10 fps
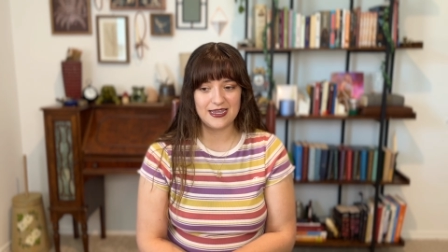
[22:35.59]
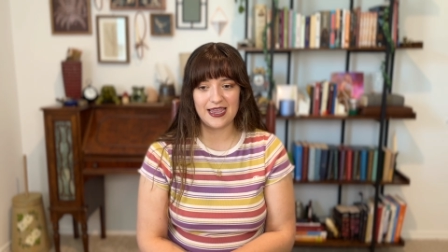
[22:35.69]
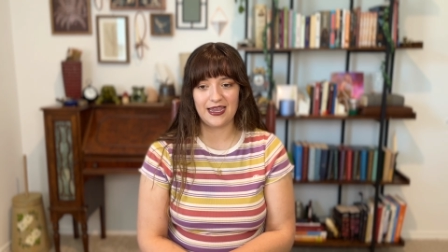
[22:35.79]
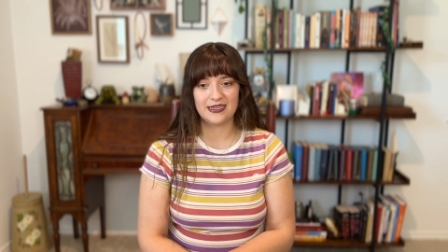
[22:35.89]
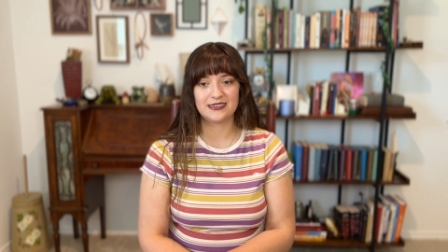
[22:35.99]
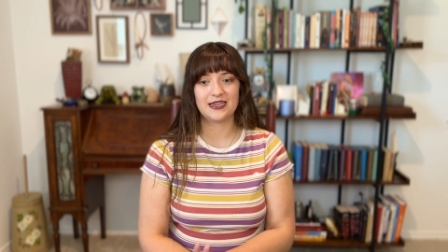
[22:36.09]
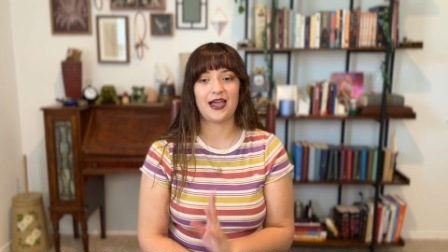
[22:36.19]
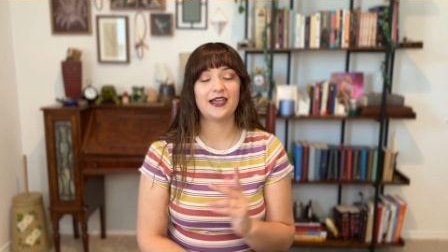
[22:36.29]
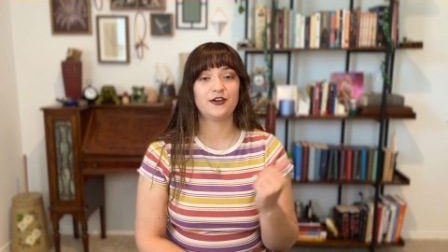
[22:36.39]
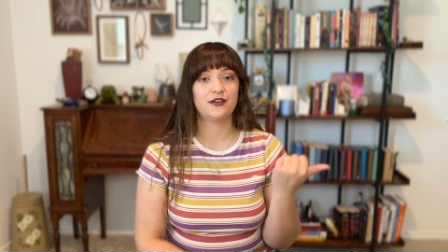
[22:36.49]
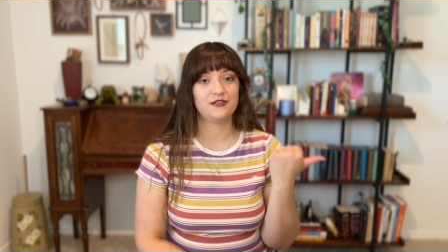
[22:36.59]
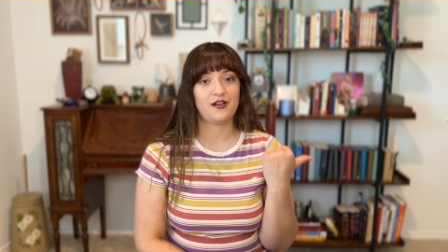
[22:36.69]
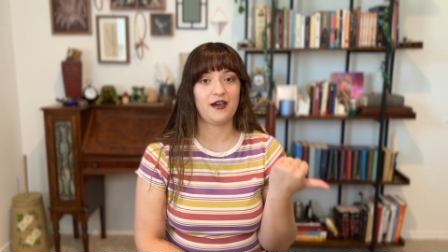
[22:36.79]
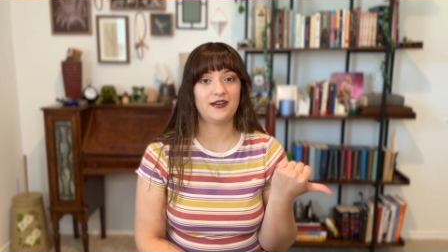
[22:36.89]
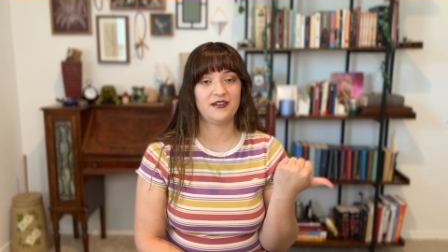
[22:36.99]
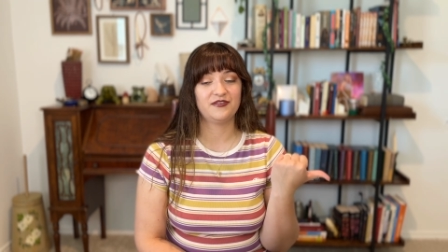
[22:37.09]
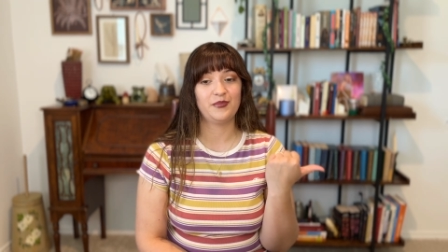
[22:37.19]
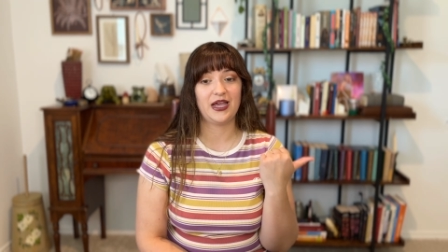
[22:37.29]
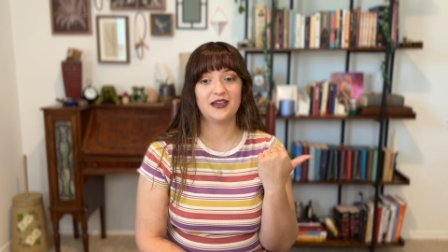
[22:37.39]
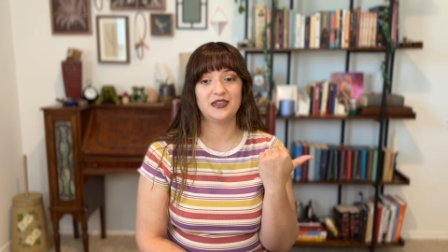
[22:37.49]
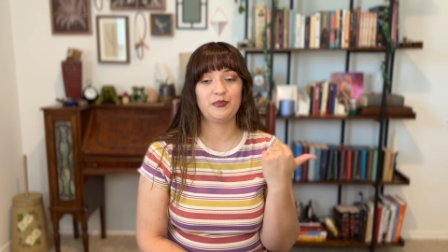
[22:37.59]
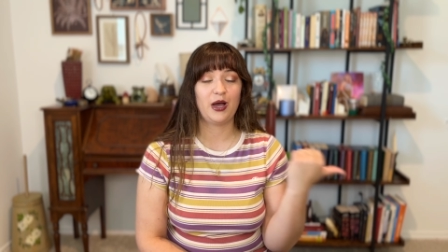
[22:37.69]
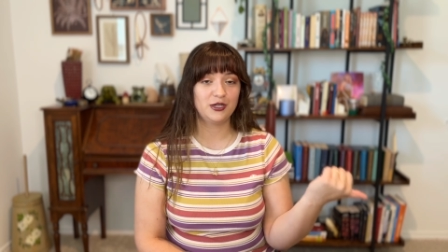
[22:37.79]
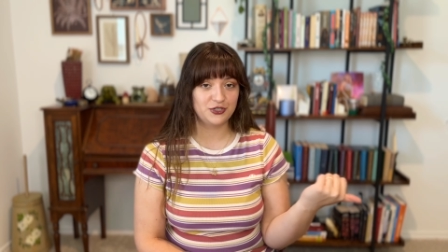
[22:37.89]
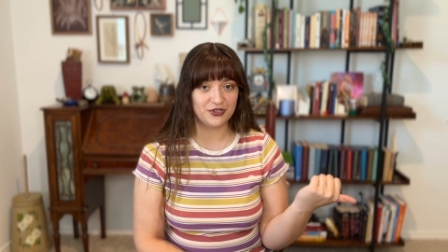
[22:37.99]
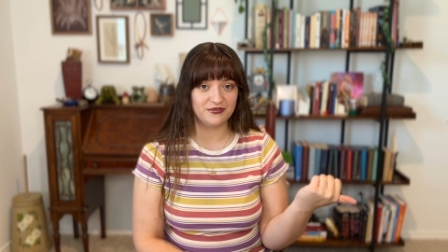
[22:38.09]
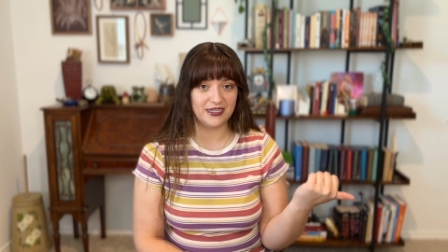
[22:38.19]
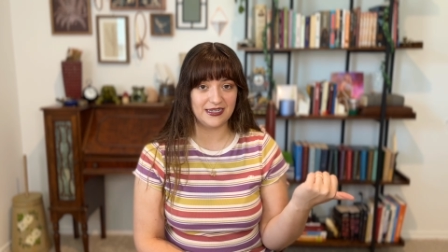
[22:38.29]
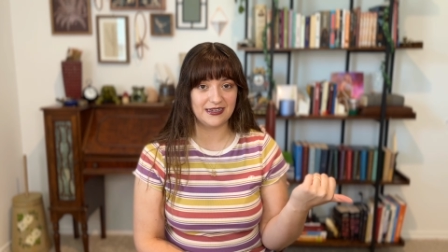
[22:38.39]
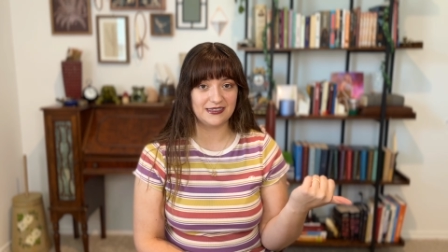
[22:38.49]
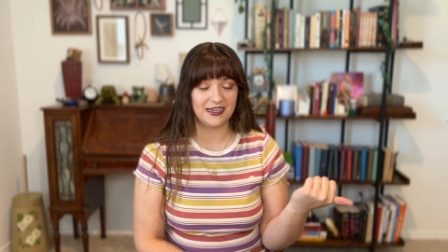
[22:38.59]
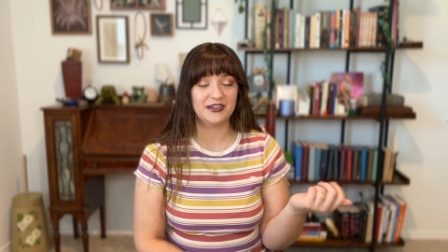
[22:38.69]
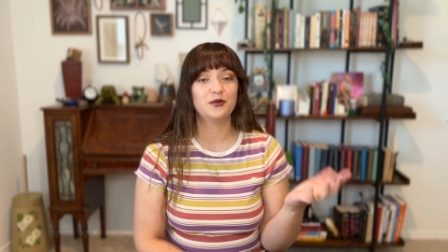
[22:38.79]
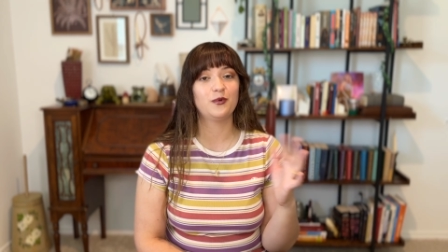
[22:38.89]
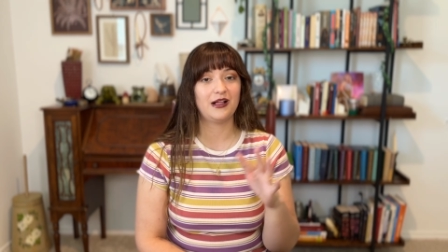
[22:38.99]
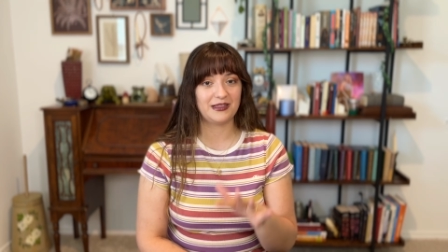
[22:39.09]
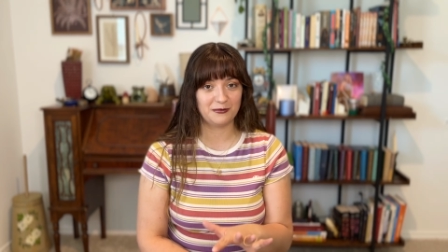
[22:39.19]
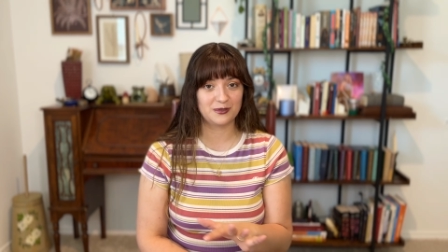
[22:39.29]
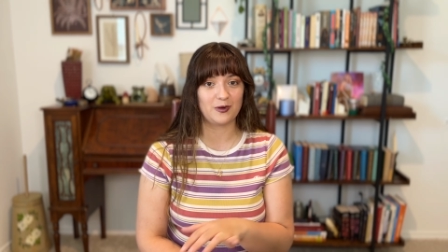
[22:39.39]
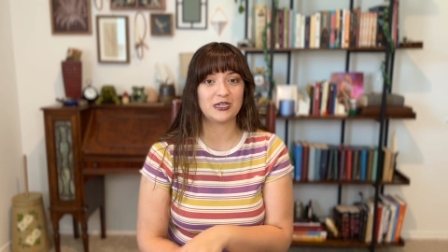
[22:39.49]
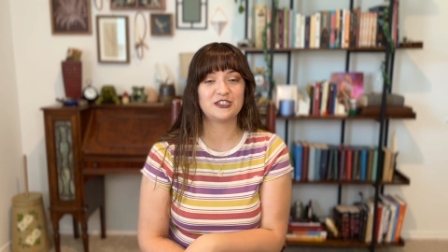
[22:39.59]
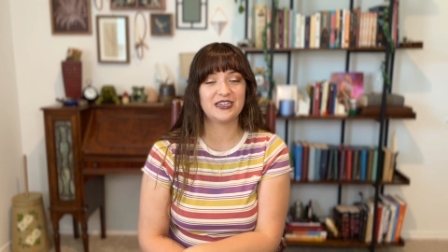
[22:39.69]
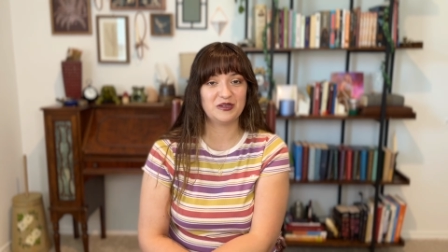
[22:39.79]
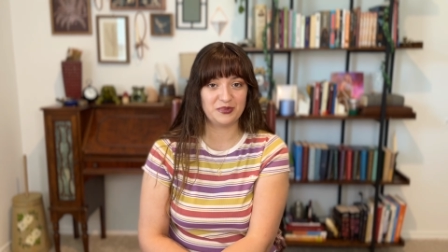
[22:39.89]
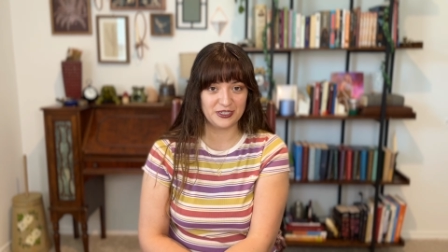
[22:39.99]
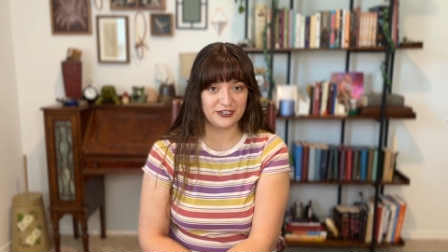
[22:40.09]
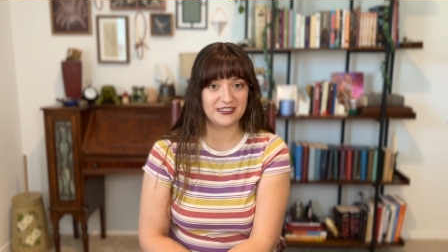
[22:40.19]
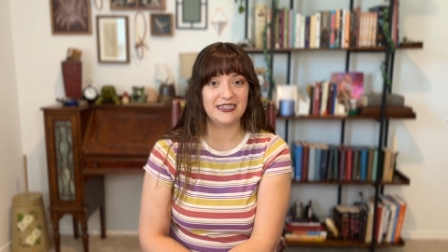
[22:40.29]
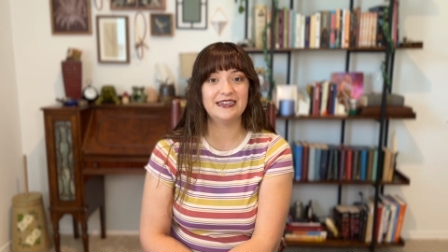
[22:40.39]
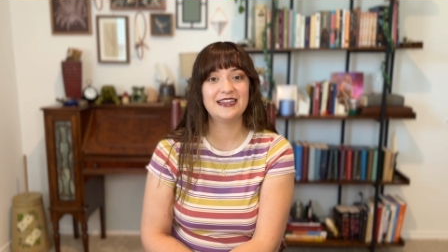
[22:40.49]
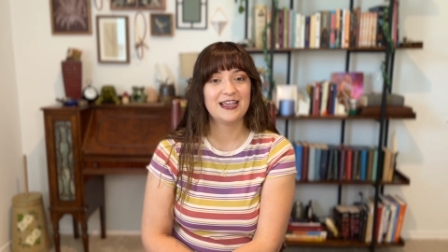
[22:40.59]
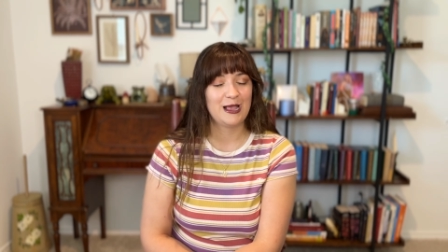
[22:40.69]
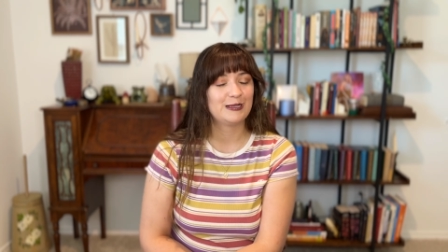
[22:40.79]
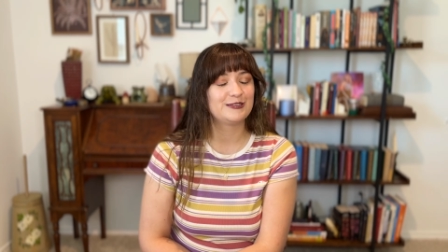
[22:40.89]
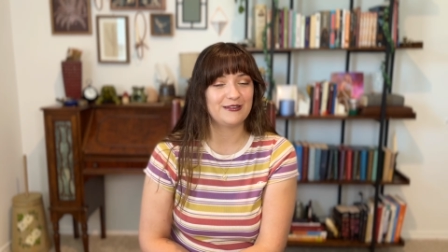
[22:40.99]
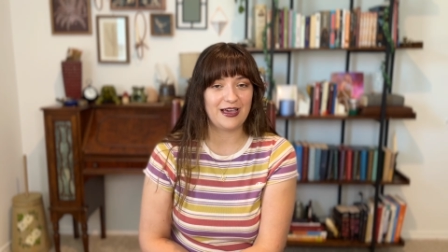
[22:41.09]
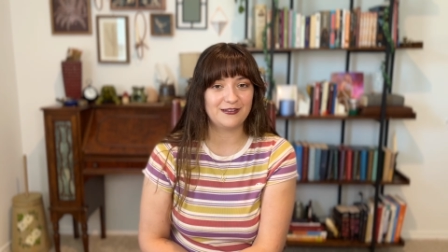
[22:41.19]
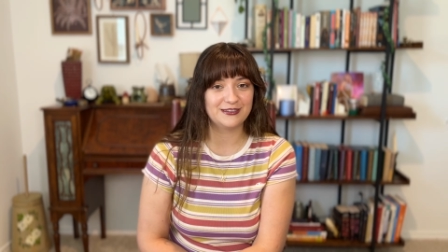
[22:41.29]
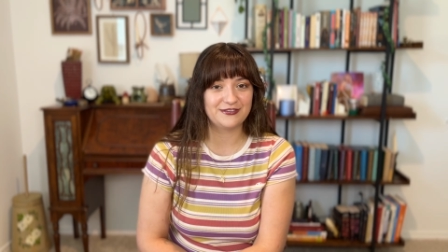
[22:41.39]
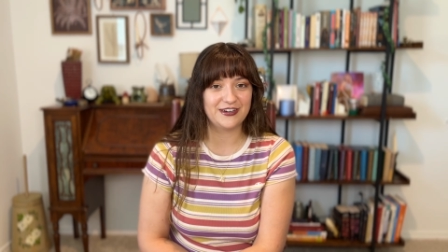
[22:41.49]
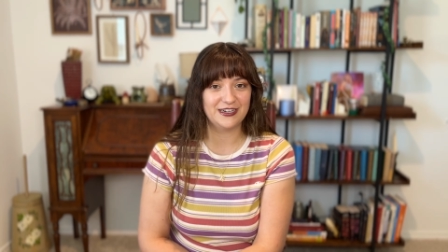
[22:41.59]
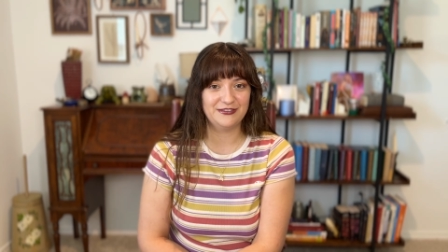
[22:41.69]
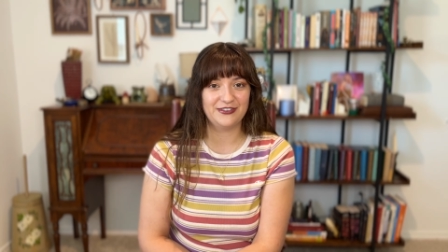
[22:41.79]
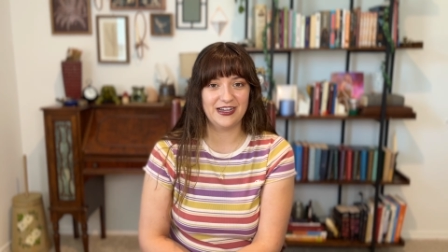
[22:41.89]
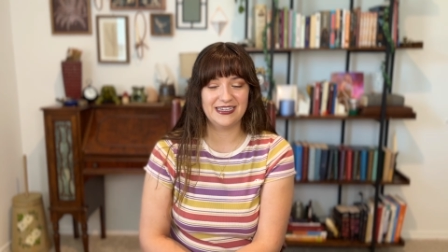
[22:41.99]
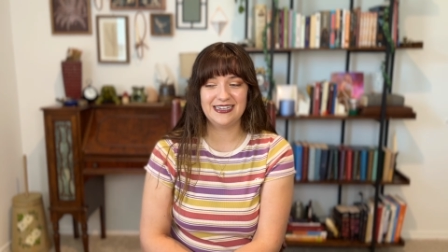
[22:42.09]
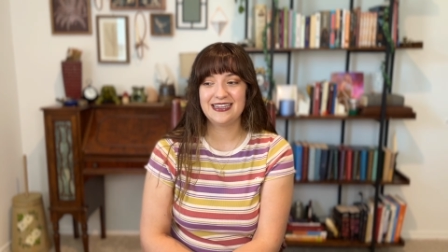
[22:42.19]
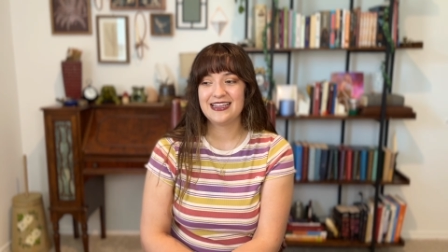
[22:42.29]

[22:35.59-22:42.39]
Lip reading: and I got a lot of my poncho knitting done while I was watching Bridgerton, so that was very fun.